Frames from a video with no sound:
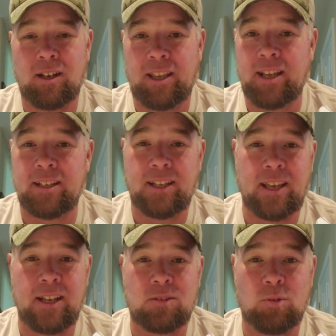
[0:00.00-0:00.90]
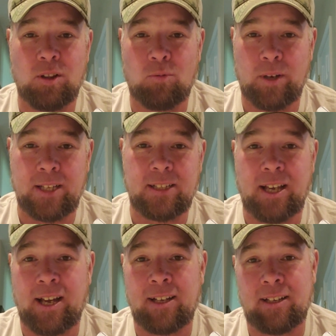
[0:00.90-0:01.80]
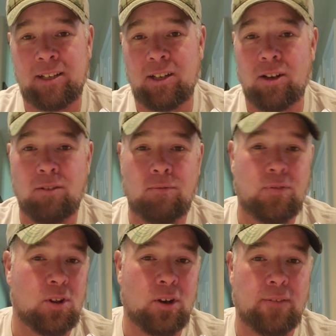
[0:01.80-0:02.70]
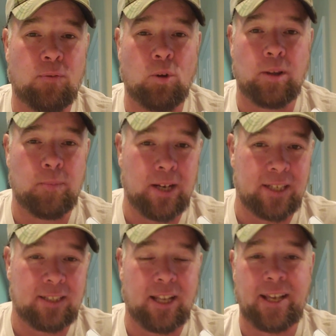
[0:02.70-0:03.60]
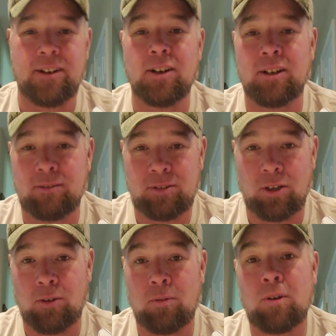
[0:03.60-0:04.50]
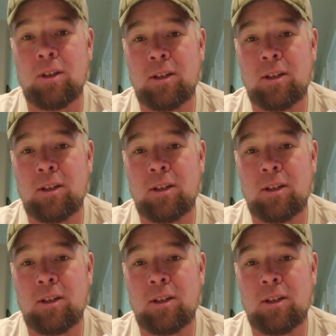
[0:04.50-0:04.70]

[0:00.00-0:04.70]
getting to guess where the wind's at, you know, 30, 40 minutes later. So